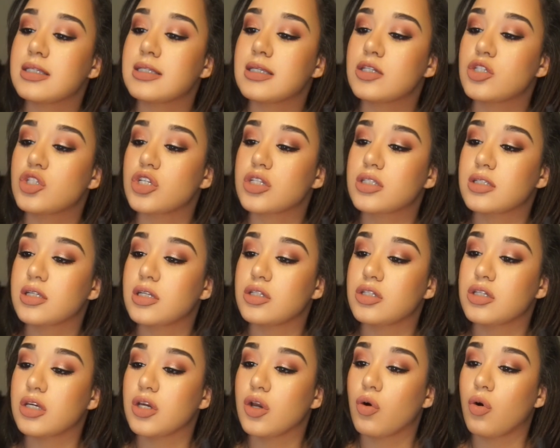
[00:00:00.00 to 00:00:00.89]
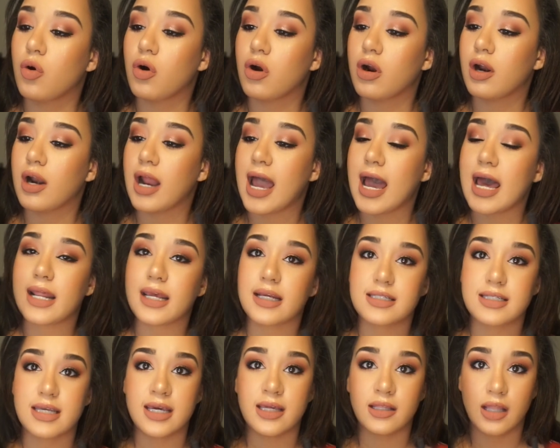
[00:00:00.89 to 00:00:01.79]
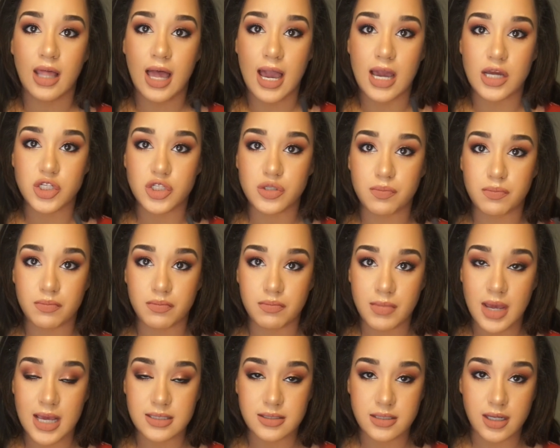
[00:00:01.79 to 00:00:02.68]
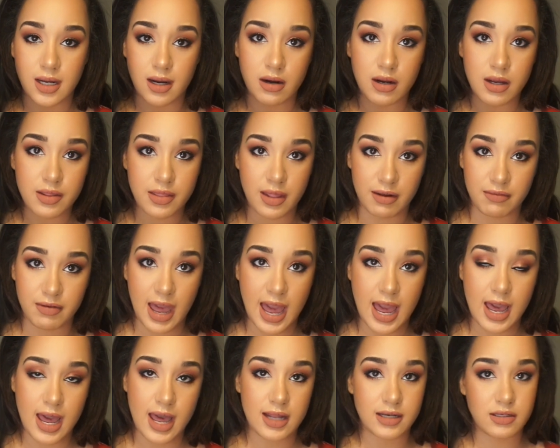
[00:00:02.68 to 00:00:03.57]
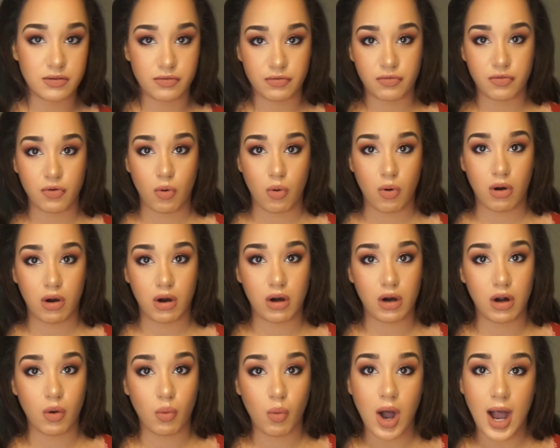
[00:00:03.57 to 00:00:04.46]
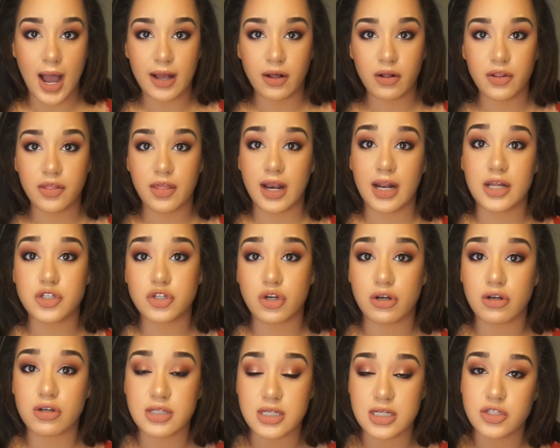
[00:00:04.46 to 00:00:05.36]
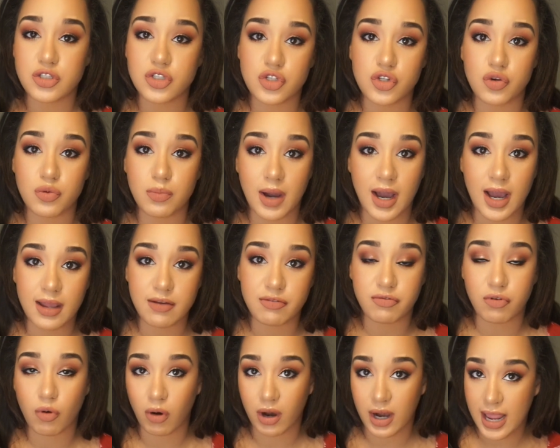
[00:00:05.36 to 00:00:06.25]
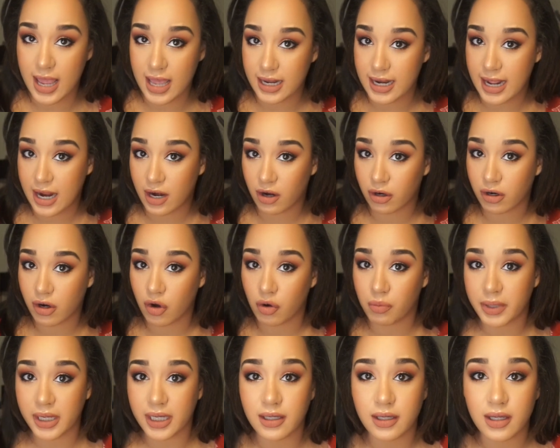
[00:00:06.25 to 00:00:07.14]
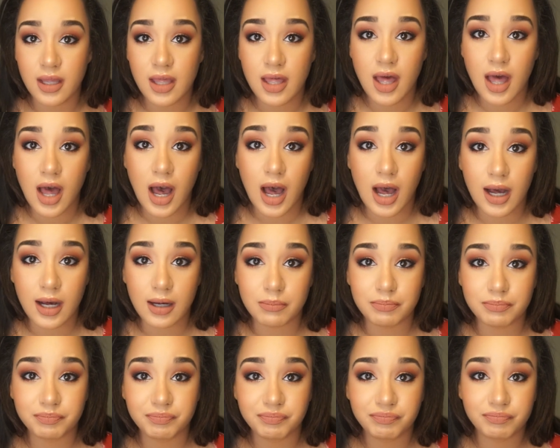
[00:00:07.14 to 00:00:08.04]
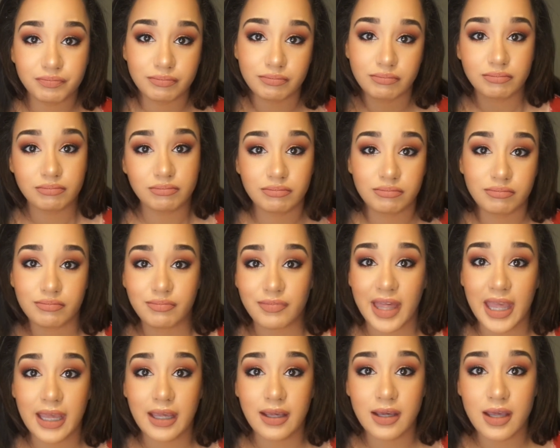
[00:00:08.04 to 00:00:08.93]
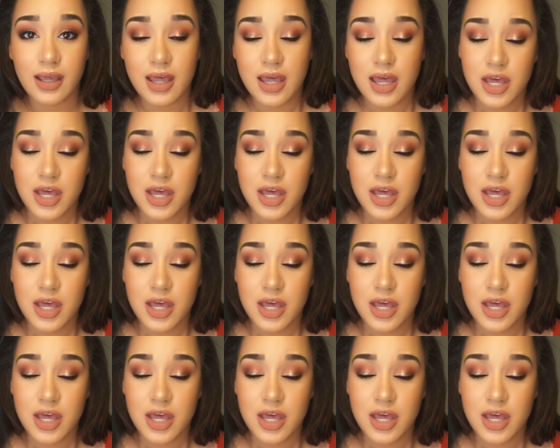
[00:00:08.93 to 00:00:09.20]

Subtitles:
is just a Dior Addict It Lash mascara that I've had for a while that I turned into my forehead hair combing thing.